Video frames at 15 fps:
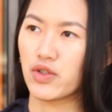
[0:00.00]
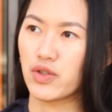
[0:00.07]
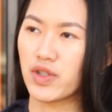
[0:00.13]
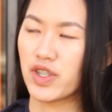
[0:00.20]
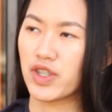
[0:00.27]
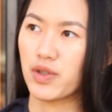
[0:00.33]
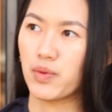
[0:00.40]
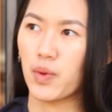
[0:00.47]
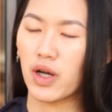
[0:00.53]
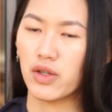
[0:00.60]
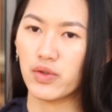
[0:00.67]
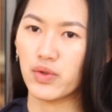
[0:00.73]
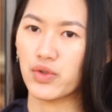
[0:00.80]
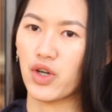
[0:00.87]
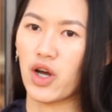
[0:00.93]
I didn't
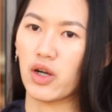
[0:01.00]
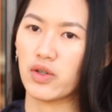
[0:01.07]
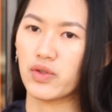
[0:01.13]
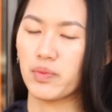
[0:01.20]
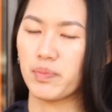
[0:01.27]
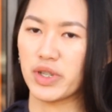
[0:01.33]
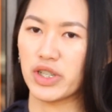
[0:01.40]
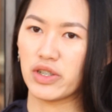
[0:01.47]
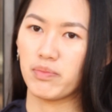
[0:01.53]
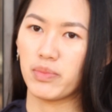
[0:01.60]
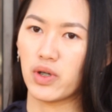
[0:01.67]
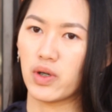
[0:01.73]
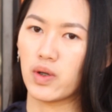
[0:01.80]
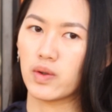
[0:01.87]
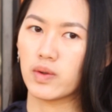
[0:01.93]
want to talk to
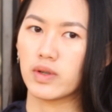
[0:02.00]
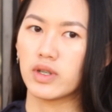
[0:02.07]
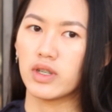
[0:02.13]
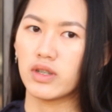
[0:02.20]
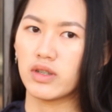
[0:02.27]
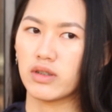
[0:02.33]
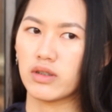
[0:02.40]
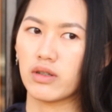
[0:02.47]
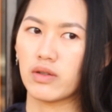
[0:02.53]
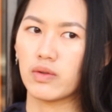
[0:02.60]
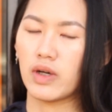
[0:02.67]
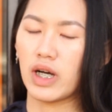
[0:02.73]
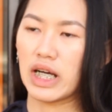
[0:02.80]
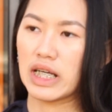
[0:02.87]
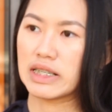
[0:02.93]
people,
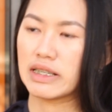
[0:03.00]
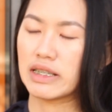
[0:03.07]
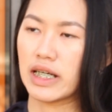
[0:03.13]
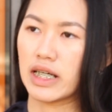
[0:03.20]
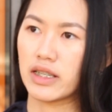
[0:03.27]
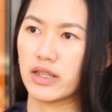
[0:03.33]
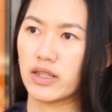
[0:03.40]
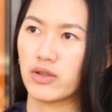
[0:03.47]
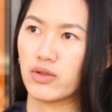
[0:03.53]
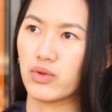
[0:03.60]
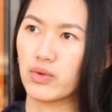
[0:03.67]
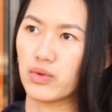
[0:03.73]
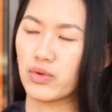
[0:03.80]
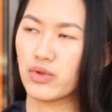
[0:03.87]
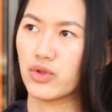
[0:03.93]
so I started
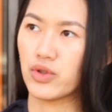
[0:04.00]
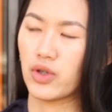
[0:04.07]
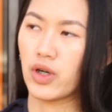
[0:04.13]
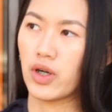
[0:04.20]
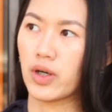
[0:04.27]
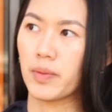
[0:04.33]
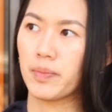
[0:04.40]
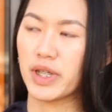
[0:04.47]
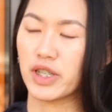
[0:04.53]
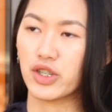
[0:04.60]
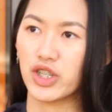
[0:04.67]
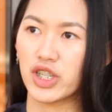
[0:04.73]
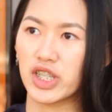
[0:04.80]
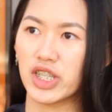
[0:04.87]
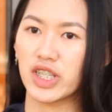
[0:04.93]
to draw
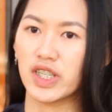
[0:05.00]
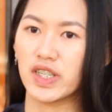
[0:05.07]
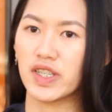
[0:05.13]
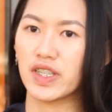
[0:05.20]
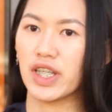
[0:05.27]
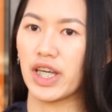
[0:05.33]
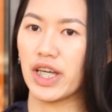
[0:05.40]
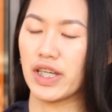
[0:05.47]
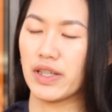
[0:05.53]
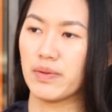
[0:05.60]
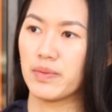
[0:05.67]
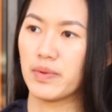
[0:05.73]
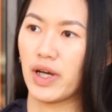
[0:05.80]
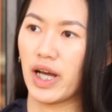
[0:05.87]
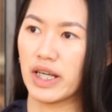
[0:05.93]
pictures
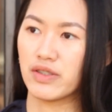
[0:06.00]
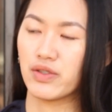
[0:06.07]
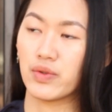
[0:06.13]
and